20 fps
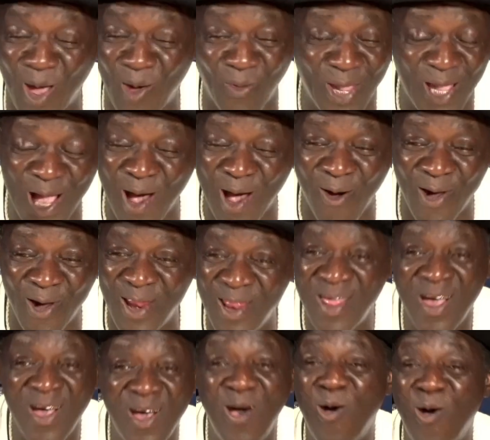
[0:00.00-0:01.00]
going.
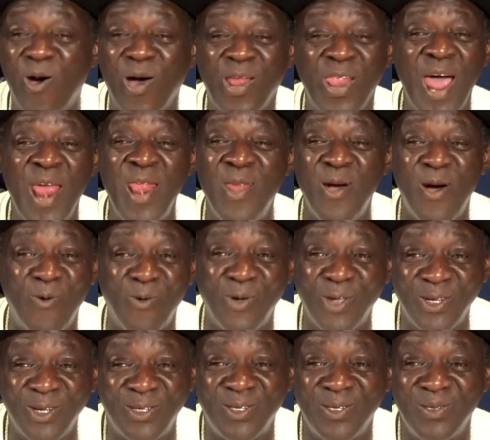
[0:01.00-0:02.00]
All I know
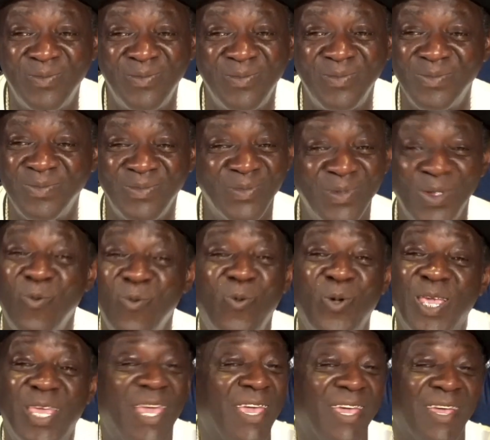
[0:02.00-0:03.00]
is we
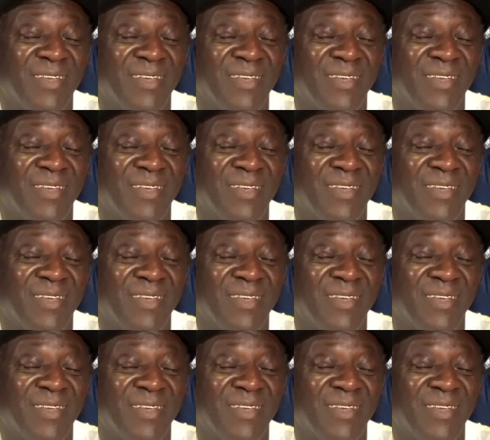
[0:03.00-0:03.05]
here.